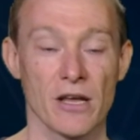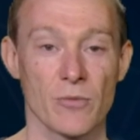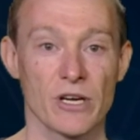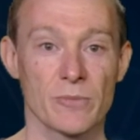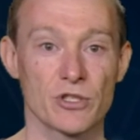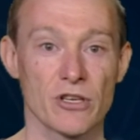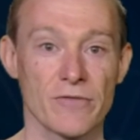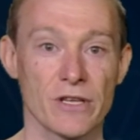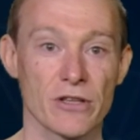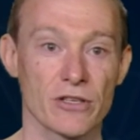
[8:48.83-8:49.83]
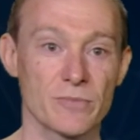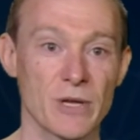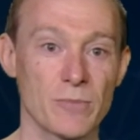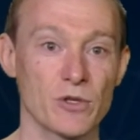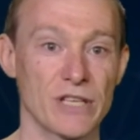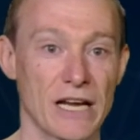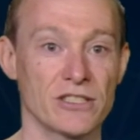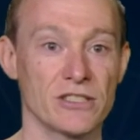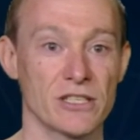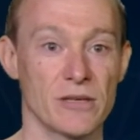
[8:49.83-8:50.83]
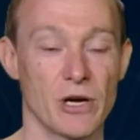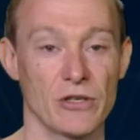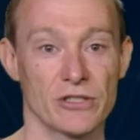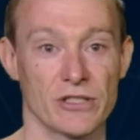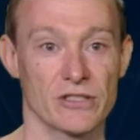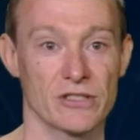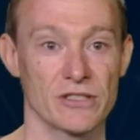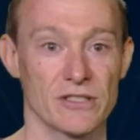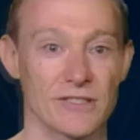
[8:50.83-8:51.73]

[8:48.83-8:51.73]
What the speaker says: when observing those people's actions and emotions.